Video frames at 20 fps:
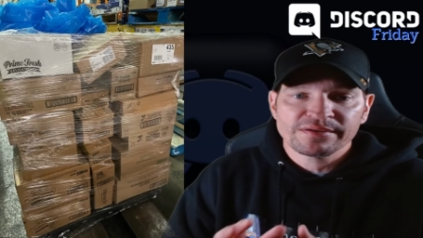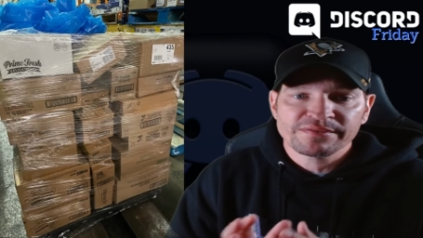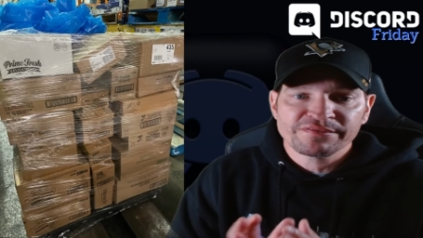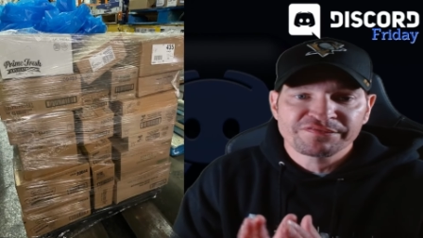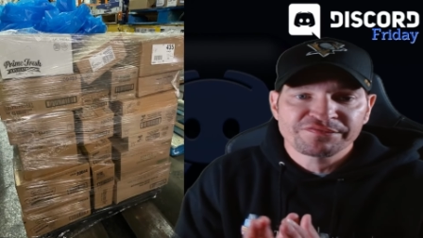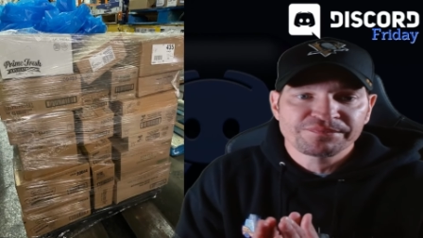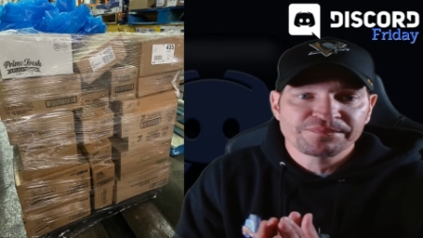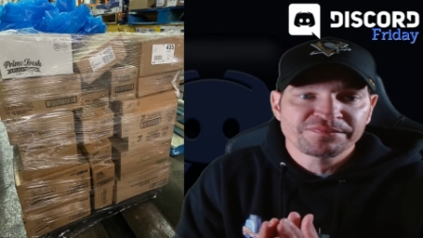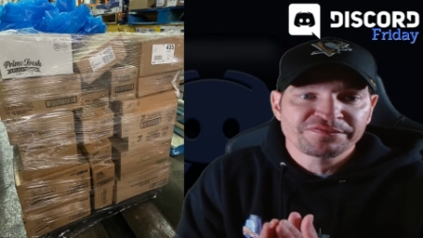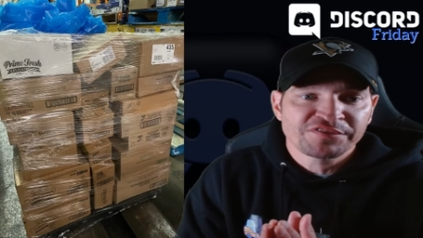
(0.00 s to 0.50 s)

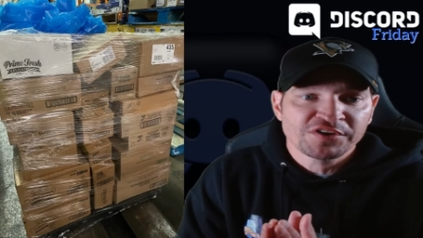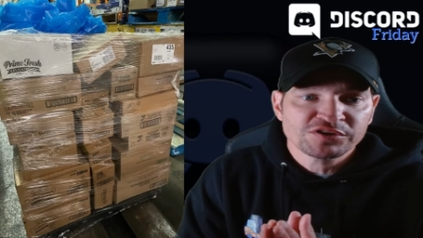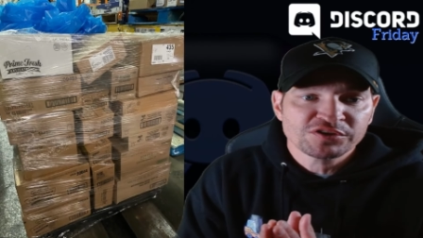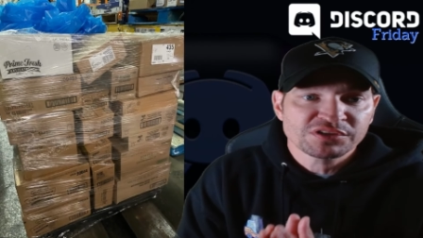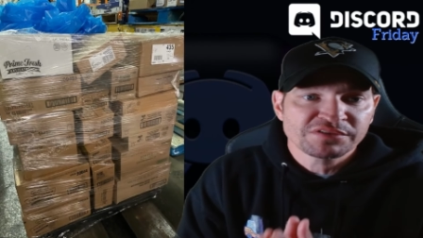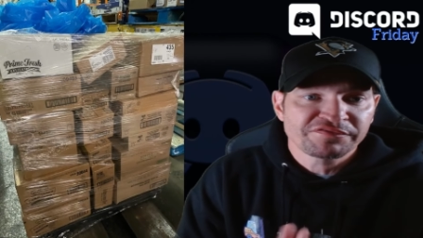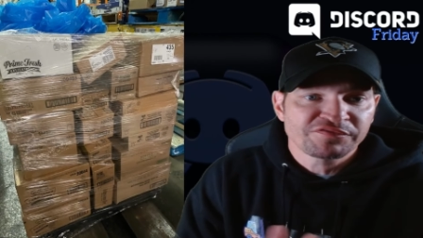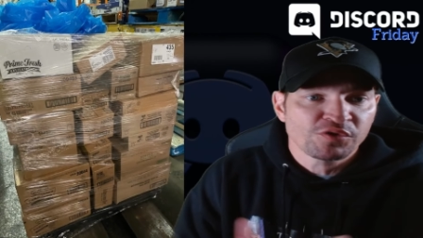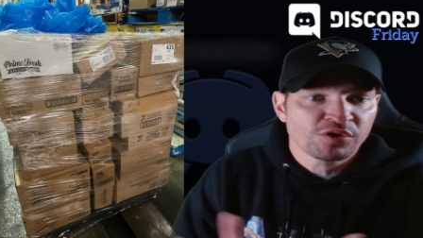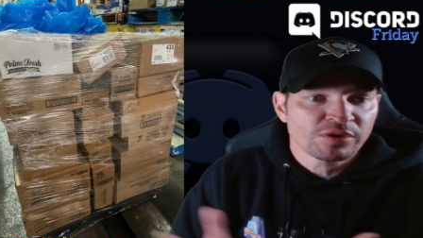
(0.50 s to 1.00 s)

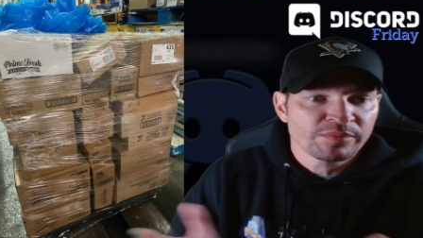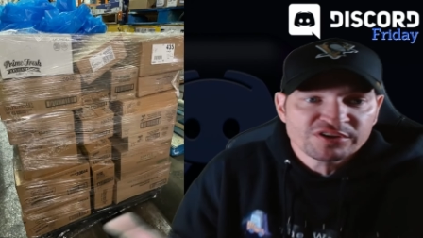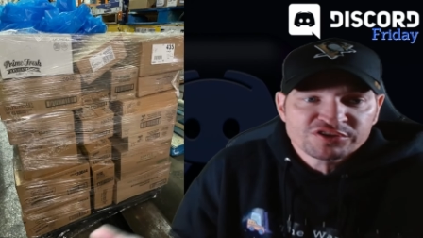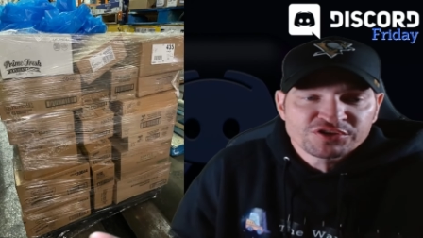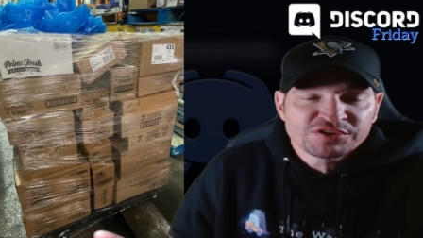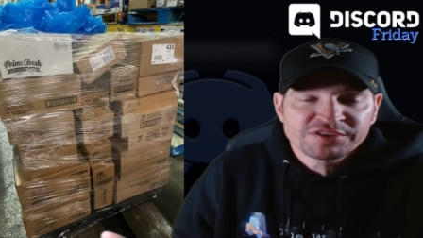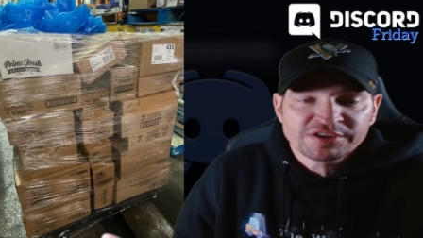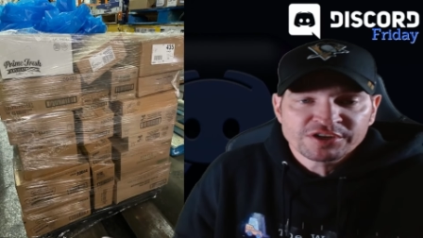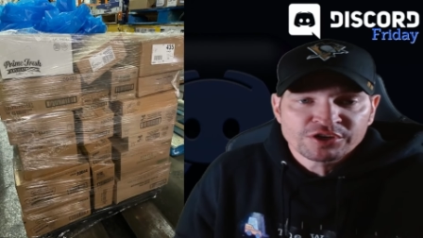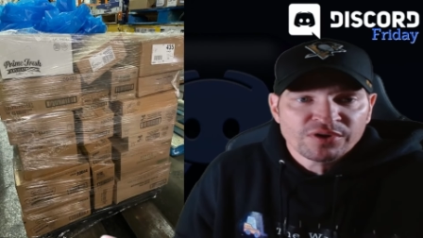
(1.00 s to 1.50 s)
first and foremost,
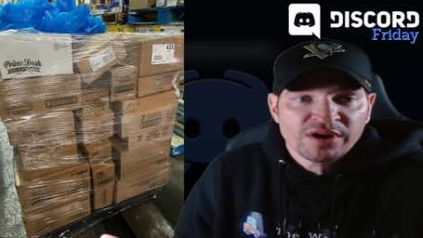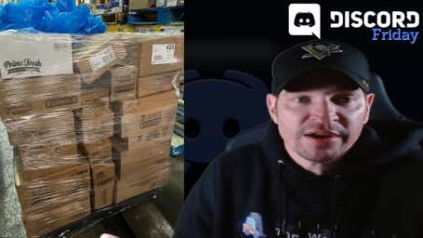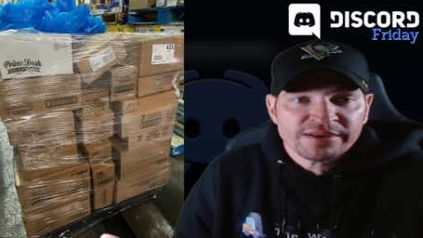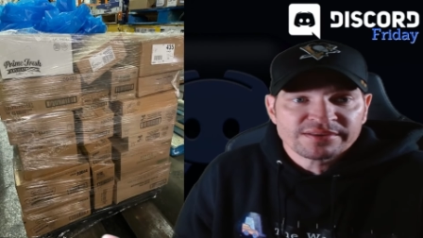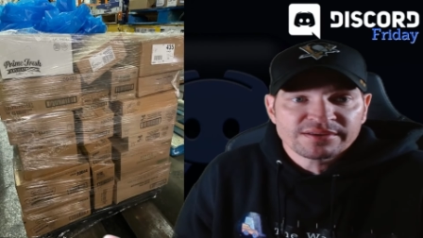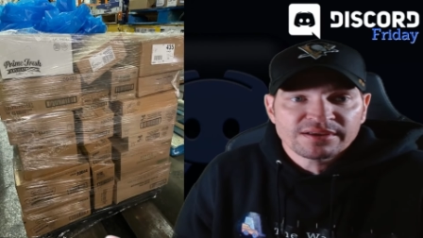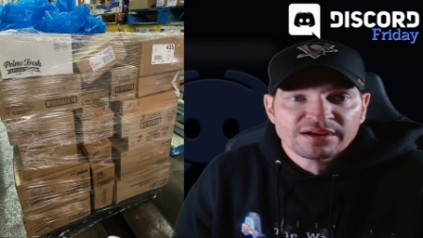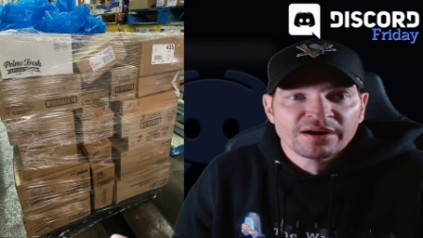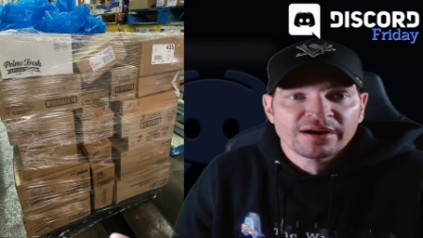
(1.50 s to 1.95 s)
you did great.